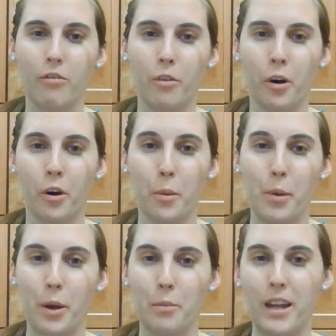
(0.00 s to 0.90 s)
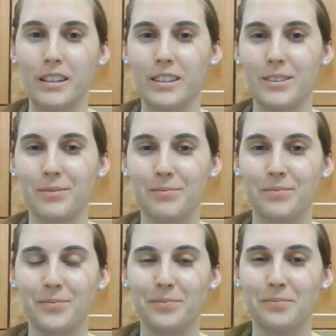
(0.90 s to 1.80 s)
for her apartment?
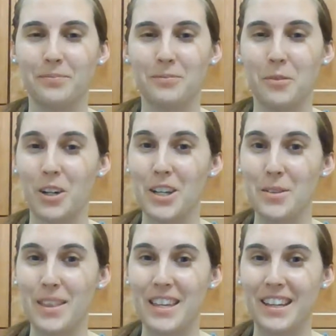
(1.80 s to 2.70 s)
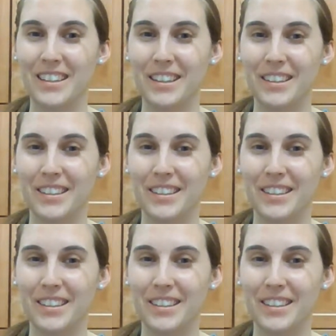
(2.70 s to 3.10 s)
What do you think?